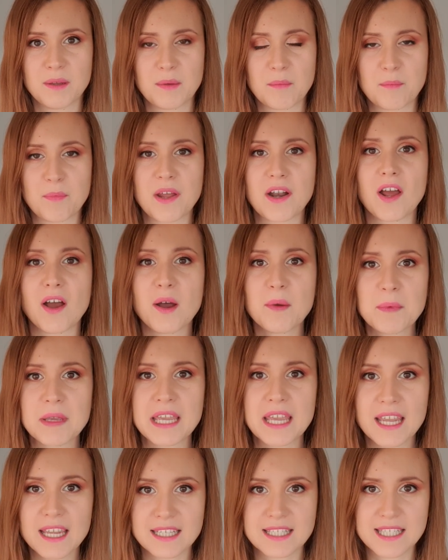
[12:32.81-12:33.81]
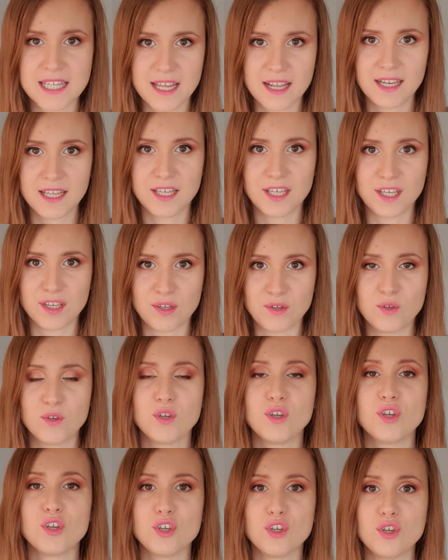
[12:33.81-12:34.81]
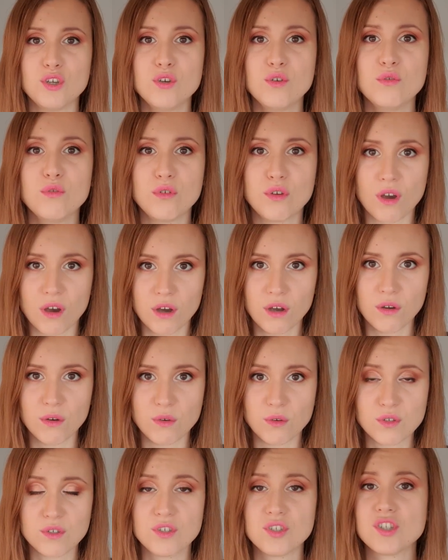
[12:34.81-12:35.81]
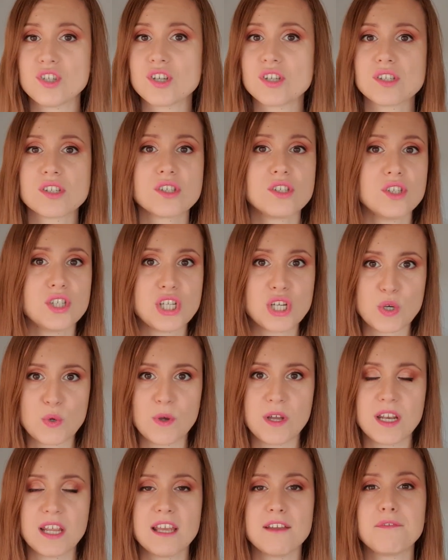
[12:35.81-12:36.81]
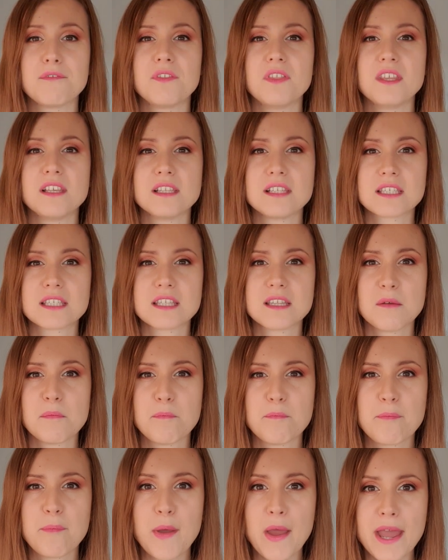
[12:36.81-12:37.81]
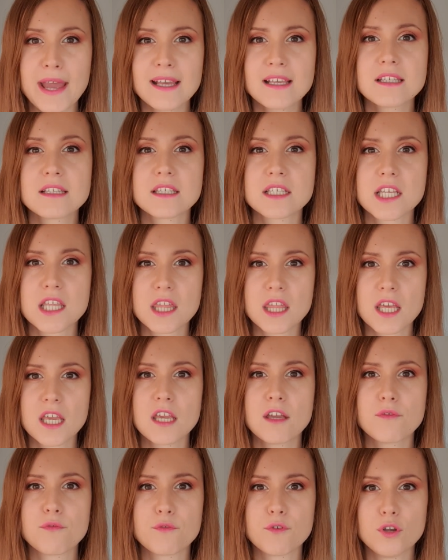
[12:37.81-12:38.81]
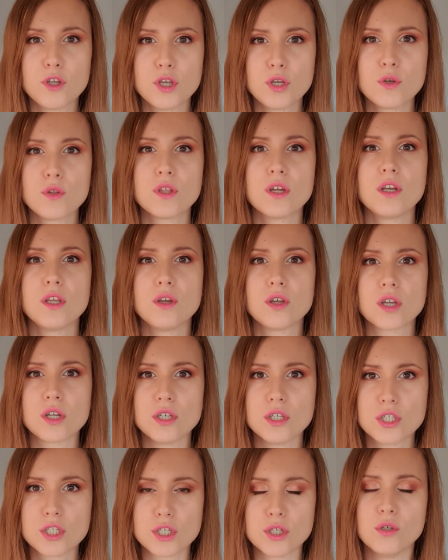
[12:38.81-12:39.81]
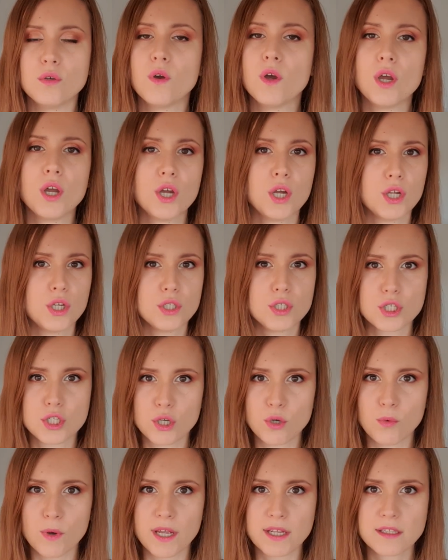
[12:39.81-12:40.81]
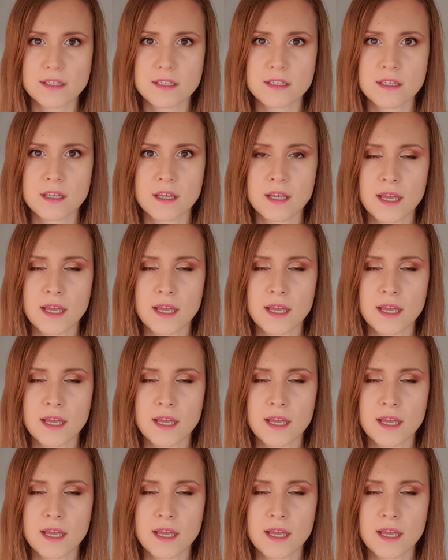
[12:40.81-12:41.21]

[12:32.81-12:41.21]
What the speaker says: But I'm here telling you, you go, just do it. If it's the best thing for you that you can do it.